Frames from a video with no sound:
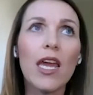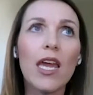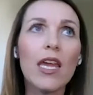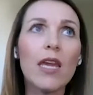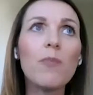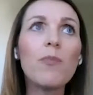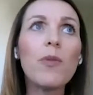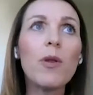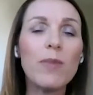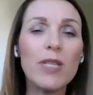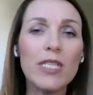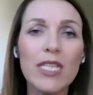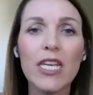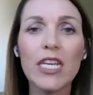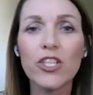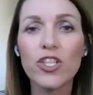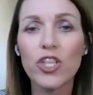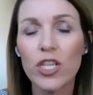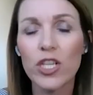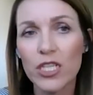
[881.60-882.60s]

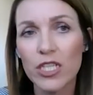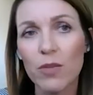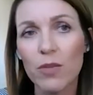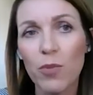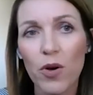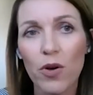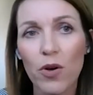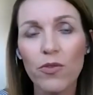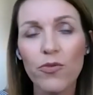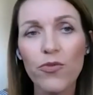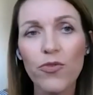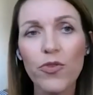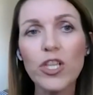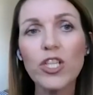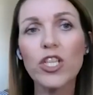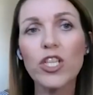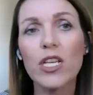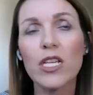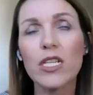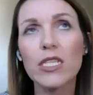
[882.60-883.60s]
implementation into the part,
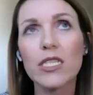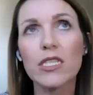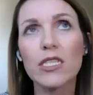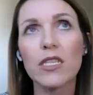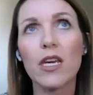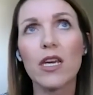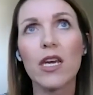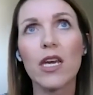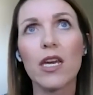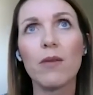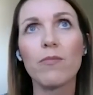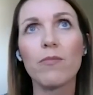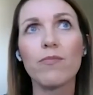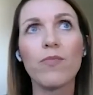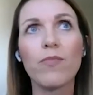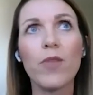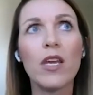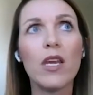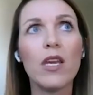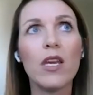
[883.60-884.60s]
frictionless
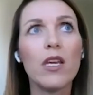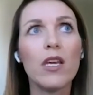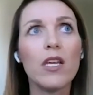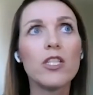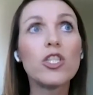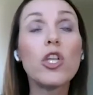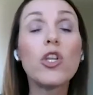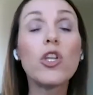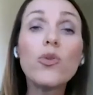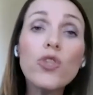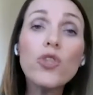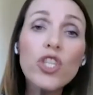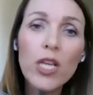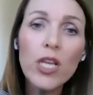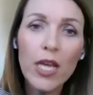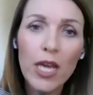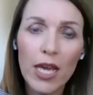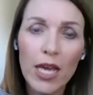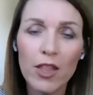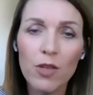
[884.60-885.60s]

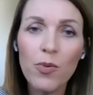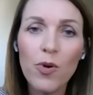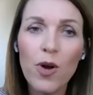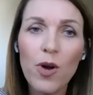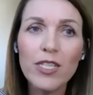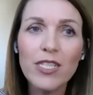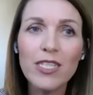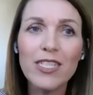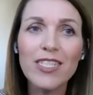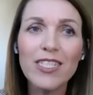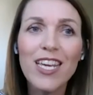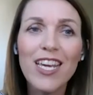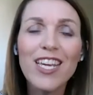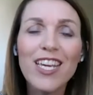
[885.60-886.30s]
solutioning in the process,